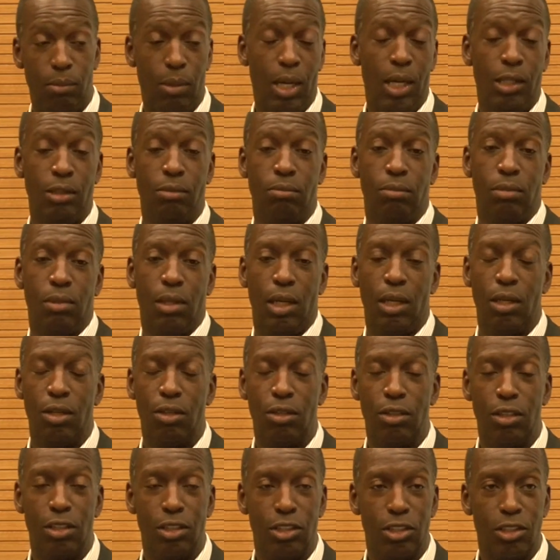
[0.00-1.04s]
I
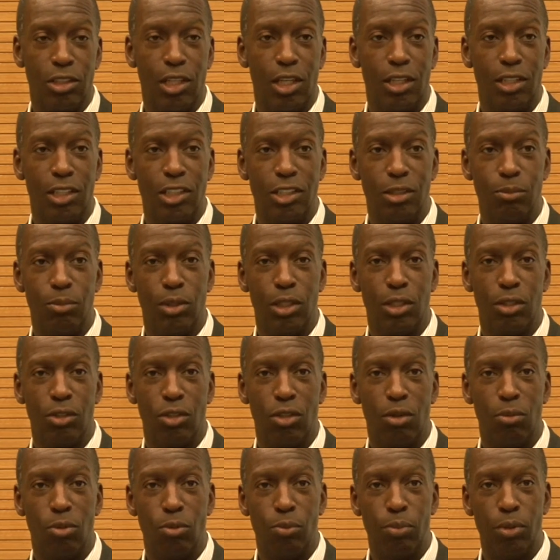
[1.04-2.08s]
learned that it's not easy being a
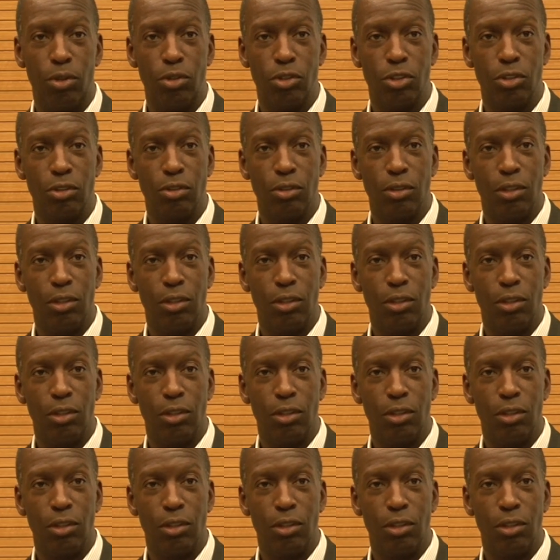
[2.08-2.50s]
normal person.